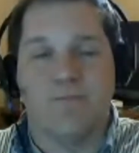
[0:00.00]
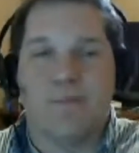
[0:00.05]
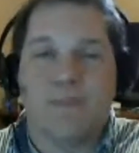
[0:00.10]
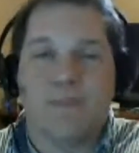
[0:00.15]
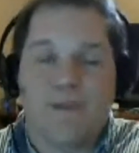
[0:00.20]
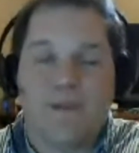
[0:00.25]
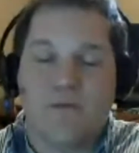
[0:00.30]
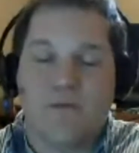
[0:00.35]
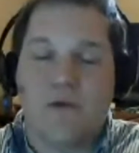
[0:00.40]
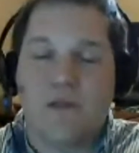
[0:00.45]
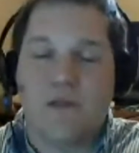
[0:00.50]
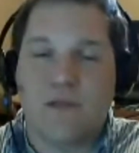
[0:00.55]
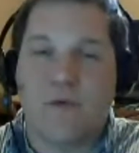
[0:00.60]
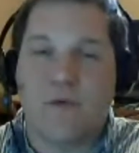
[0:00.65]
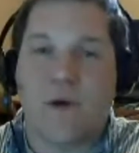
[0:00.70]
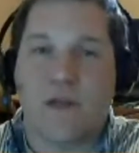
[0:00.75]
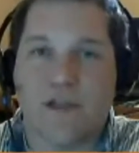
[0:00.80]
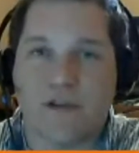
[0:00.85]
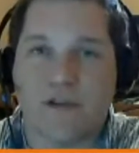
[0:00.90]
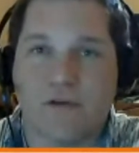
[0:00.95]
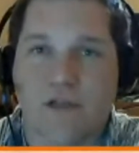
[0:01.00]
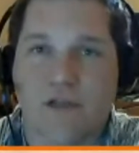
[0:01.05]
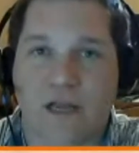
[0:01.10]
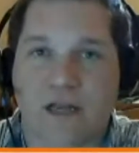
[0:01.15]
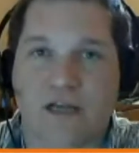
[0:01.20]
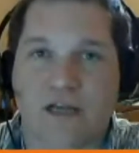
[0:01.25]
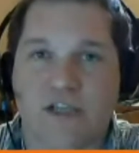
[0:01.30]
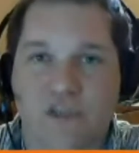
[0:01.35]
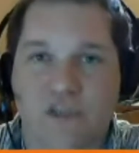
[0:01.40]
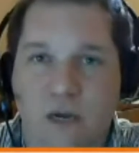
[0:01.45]
You really want to do
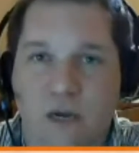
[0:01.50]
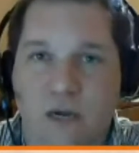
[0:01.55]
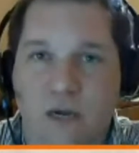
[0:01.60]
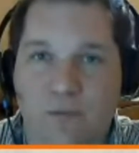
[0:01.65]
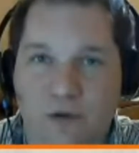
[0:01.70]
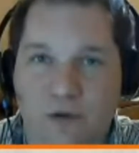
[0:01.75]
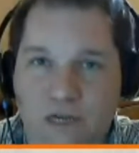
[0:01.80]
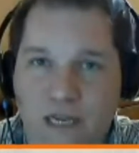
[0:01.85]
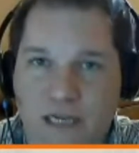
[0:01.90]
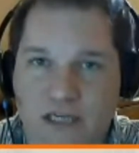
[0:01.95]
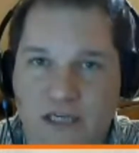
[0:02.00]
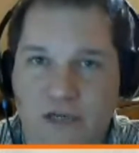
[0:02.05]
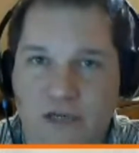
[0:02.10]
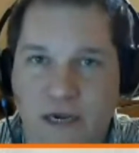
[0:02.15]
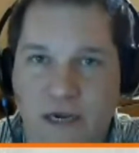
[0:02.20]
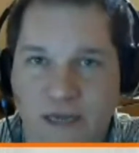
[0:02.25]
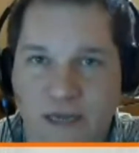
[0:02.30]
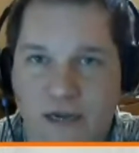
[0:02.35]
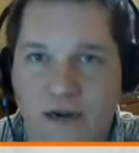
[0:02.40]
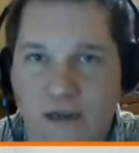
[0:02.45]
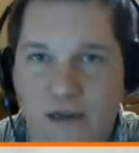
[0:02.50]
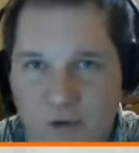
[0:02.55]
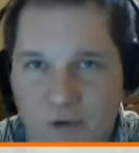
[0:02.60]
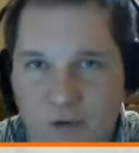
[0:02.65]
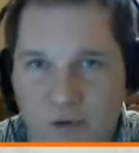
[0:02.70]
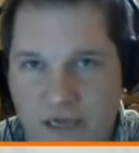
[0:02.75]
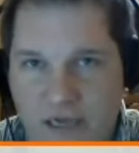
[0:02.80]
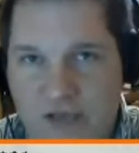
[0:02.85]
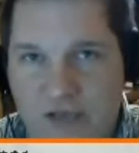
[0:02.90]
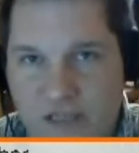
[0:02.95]
that because you want to protect your identity,
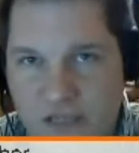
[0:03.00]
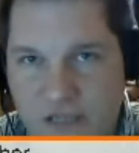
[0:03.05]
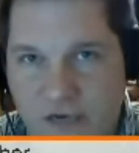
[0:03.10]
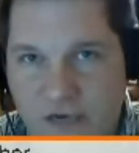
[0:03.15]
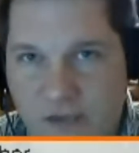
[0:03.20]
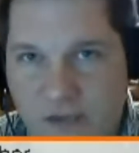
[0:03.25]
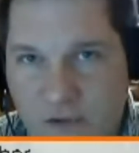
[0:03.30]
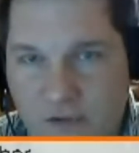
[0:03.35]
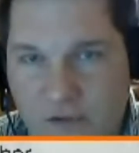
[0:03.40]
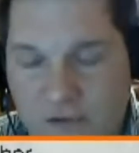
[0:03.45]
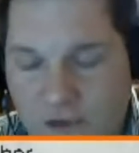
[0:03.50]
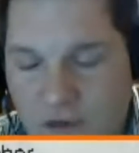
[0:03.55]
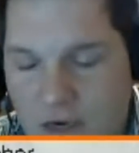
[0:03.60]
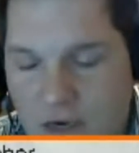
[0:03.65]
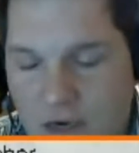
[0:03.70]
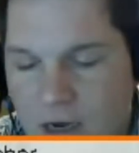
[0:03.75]
protect yourself out there.